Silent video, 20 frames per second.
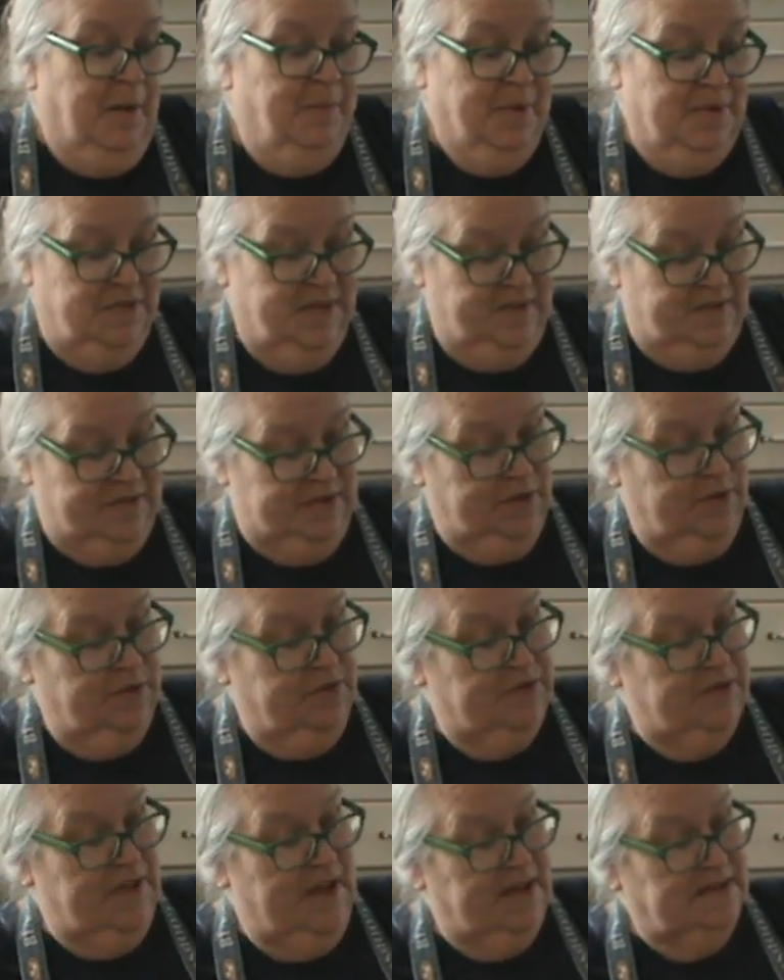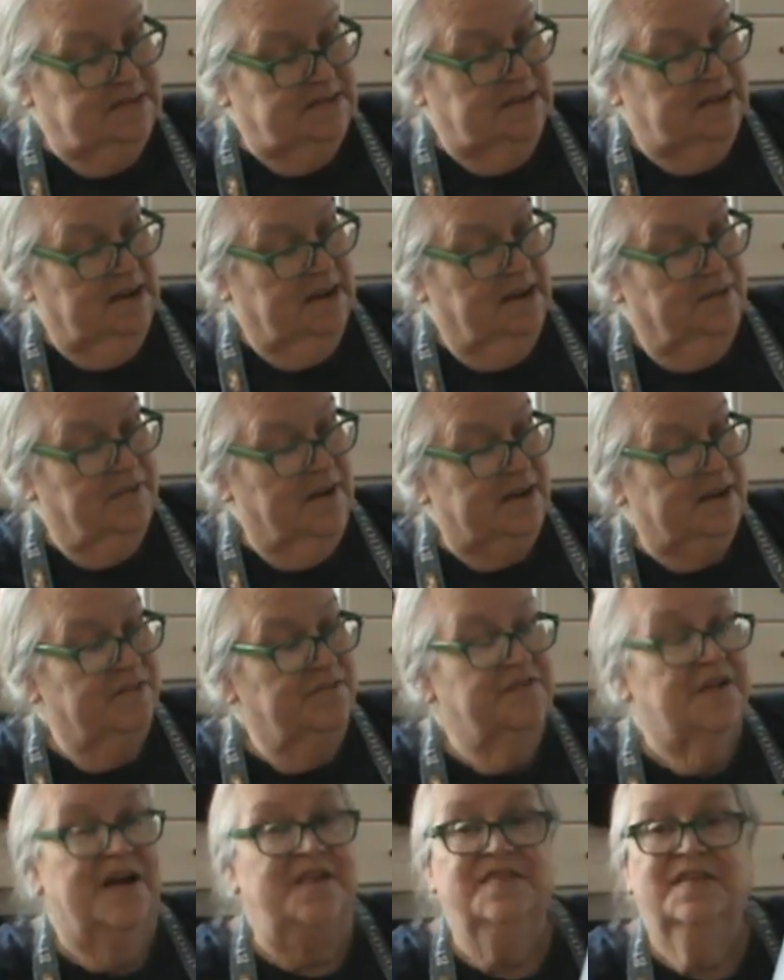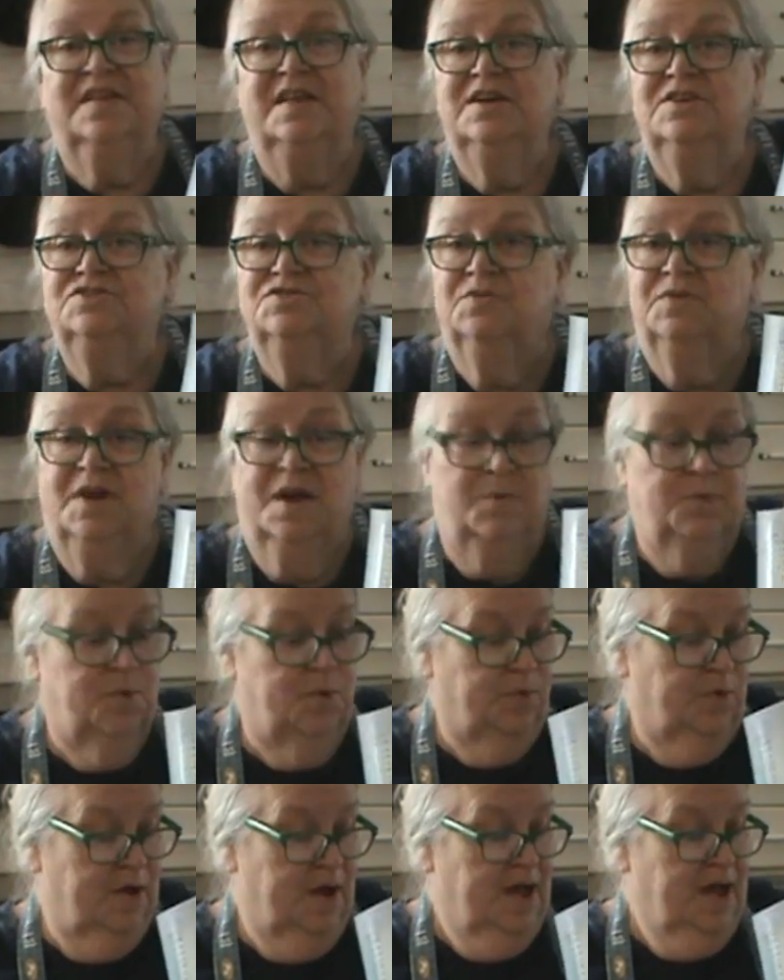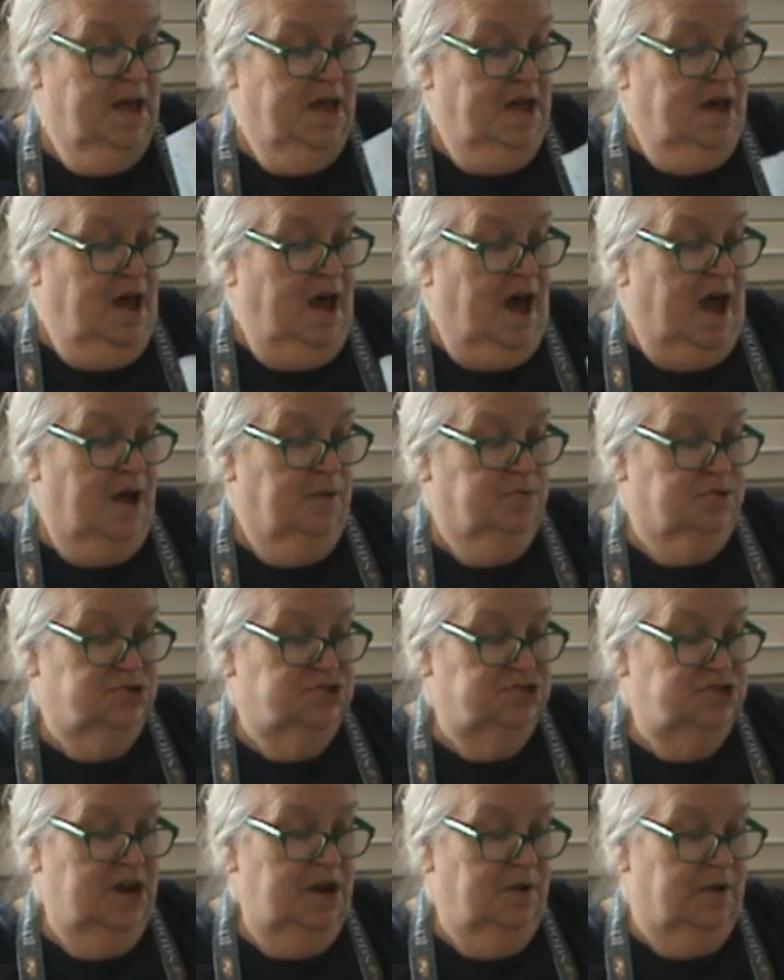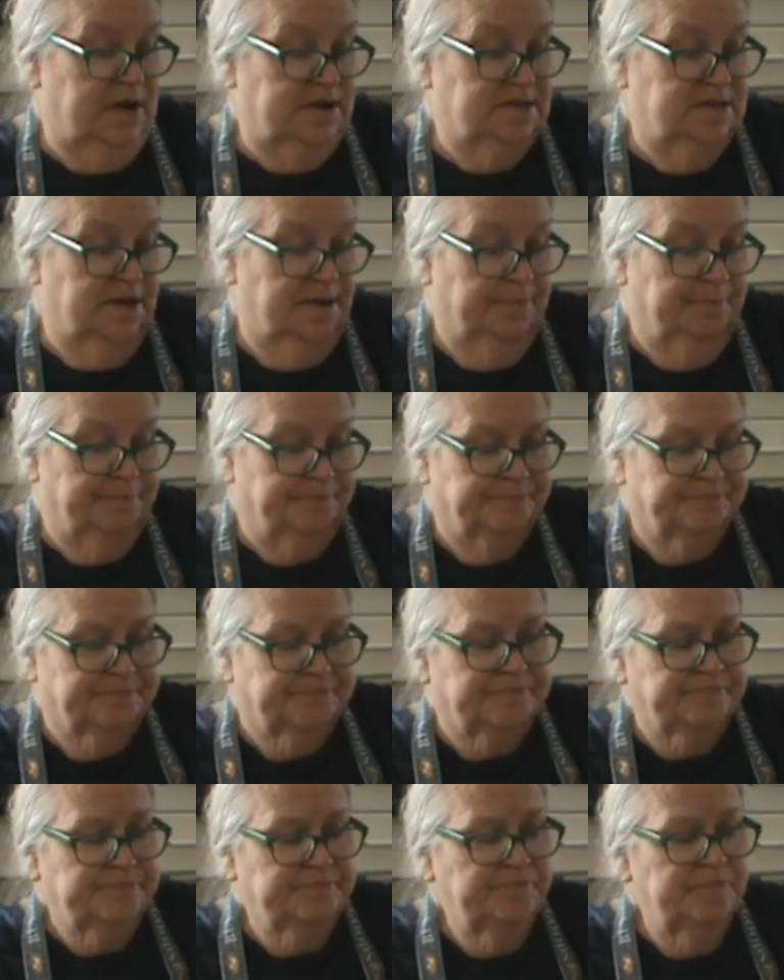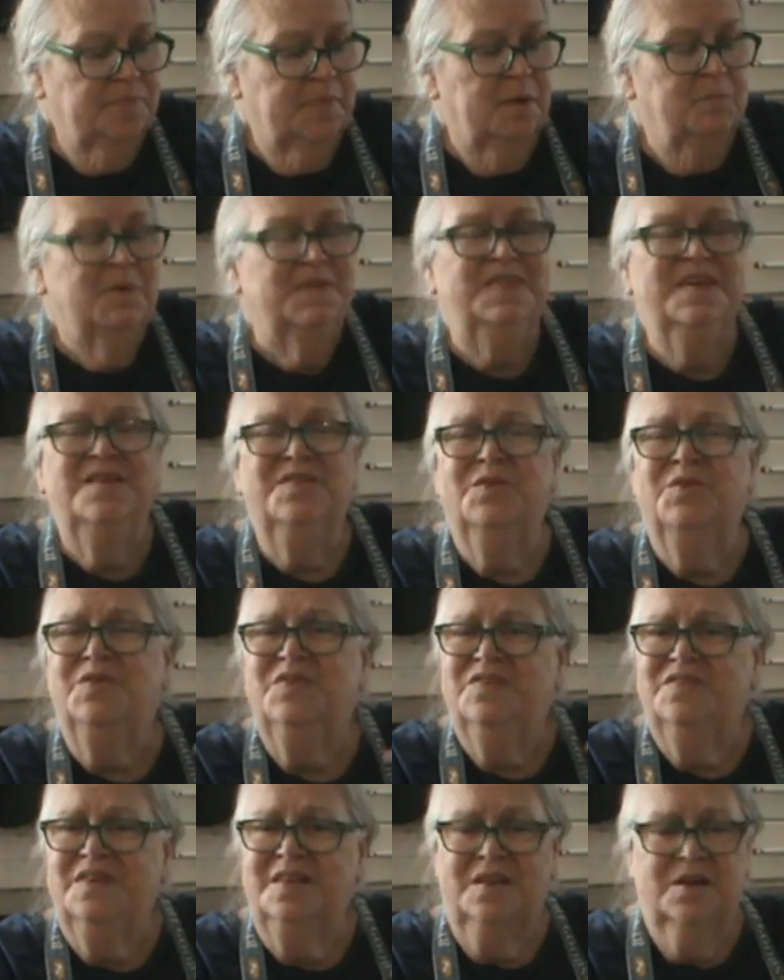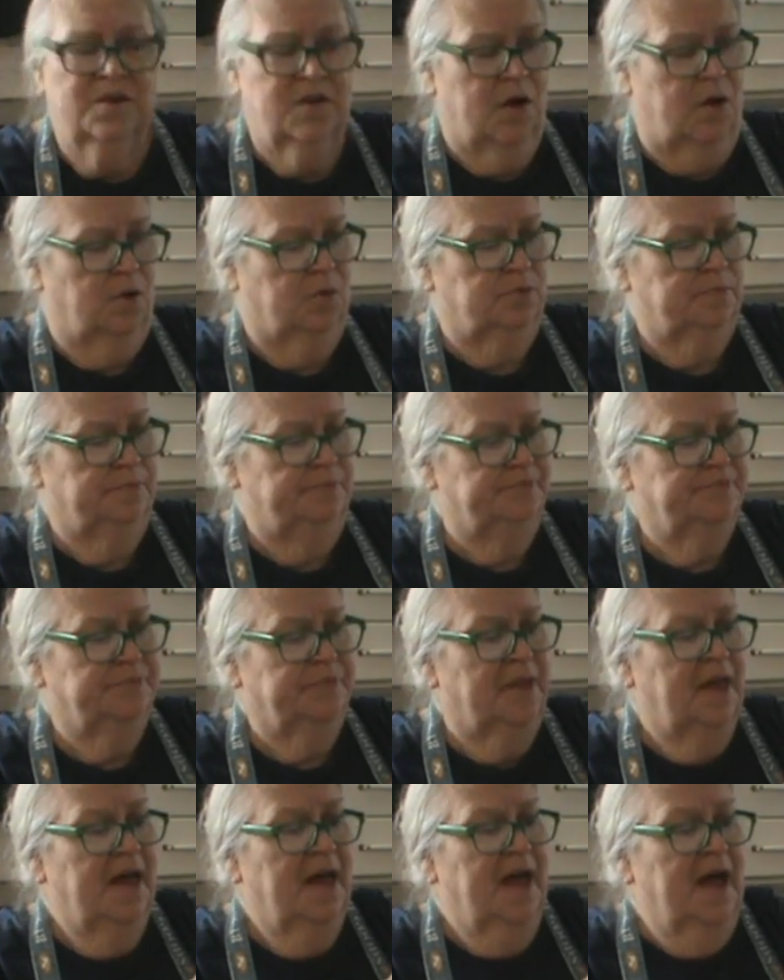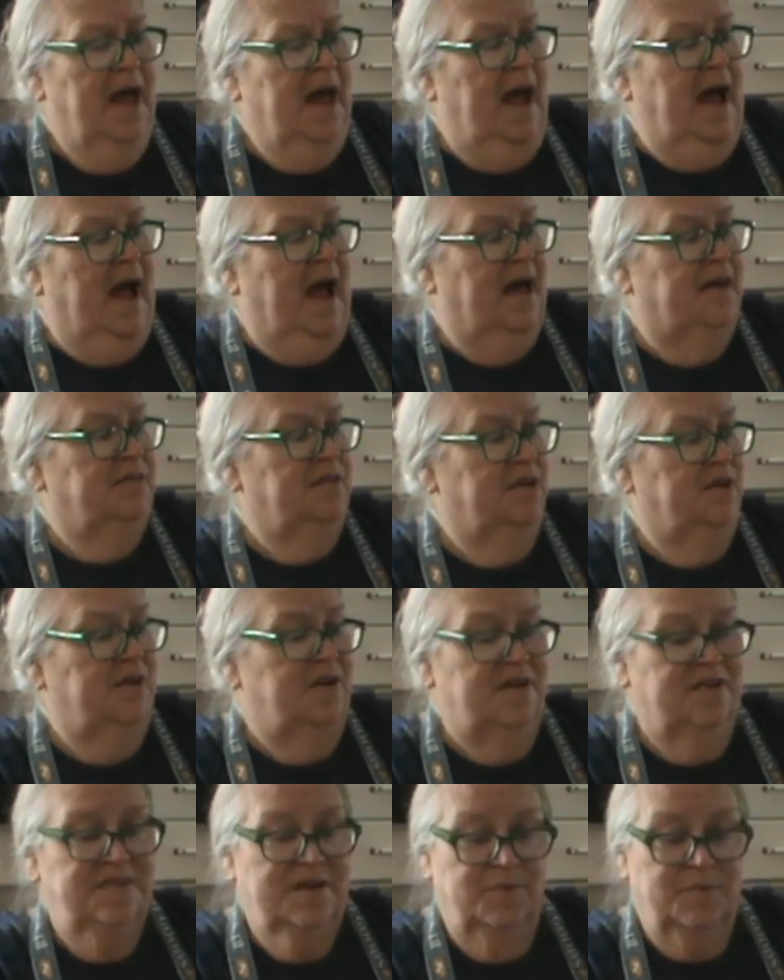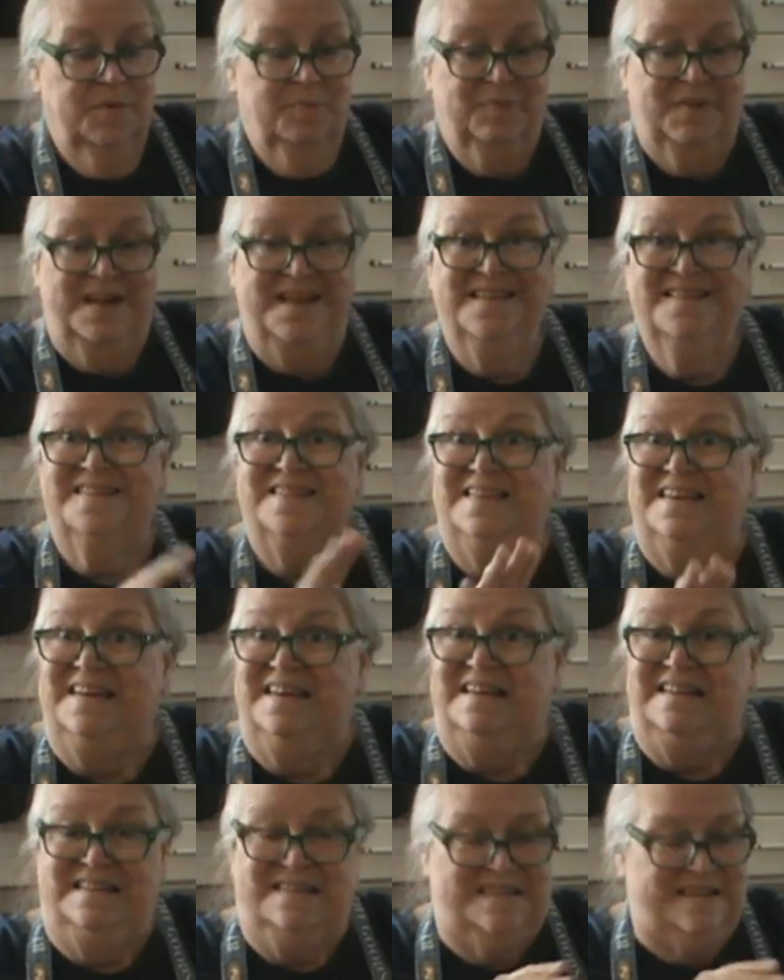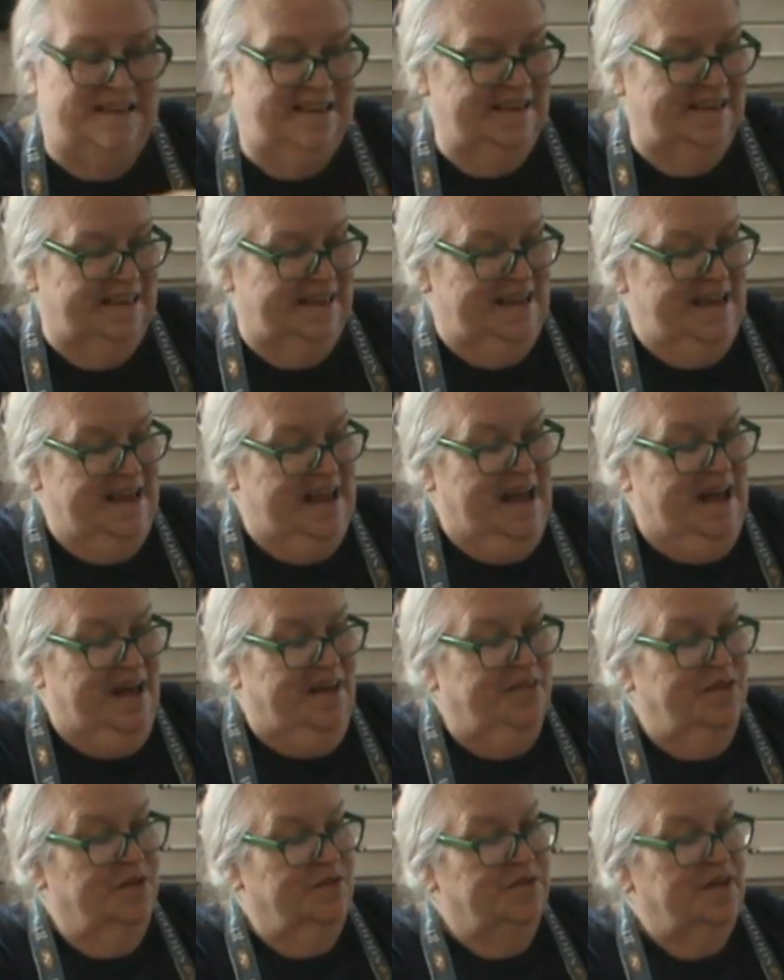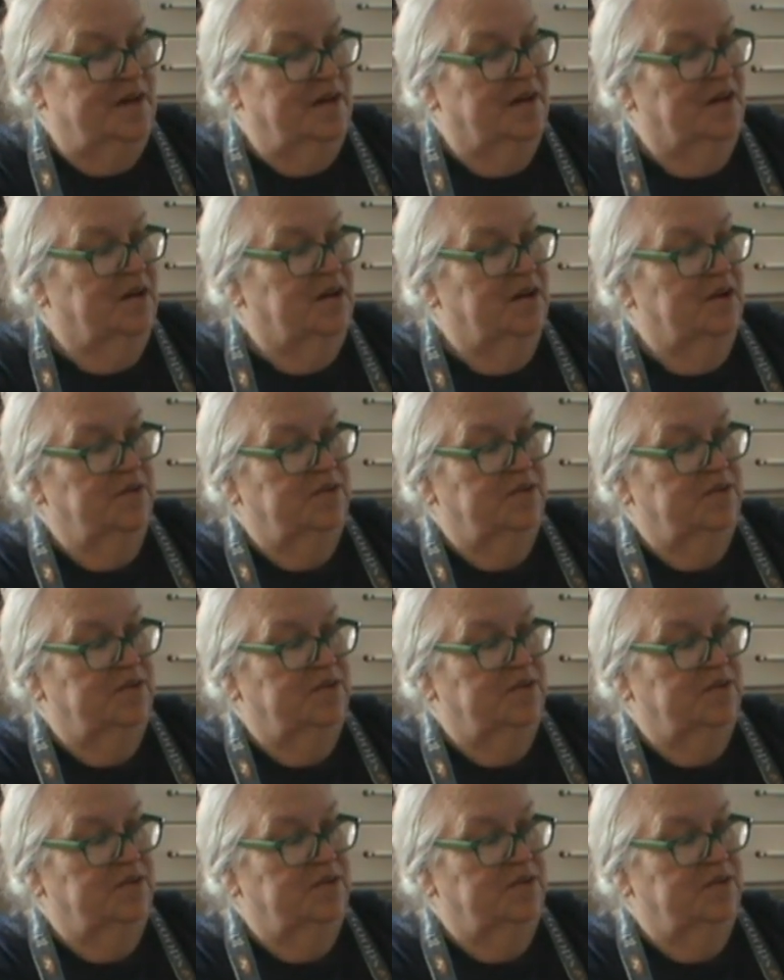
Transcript: But this little set, if I can find the link to it, I will share it. But these are silicone. And they replace these. Here's a